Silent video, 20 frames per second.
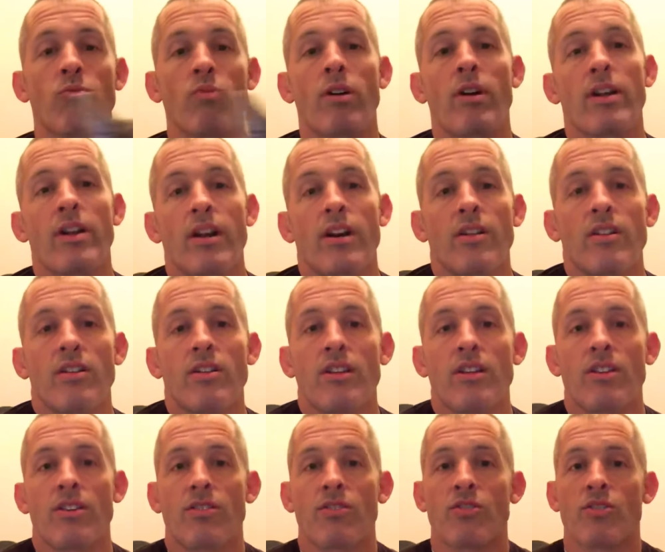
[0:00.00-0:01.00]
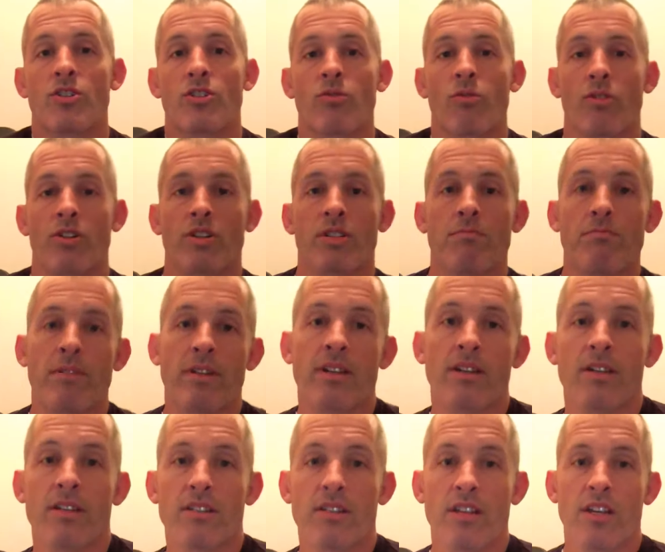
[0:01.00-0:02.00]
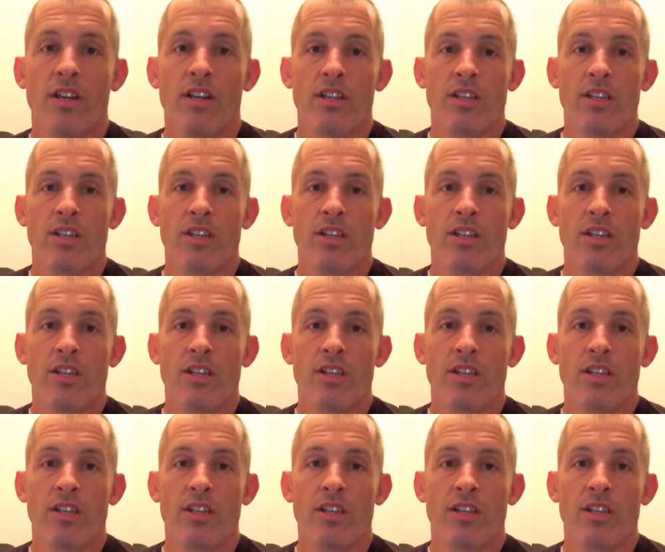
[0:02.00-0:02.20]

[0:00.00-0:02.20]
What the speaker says: wearing underneath your shorts because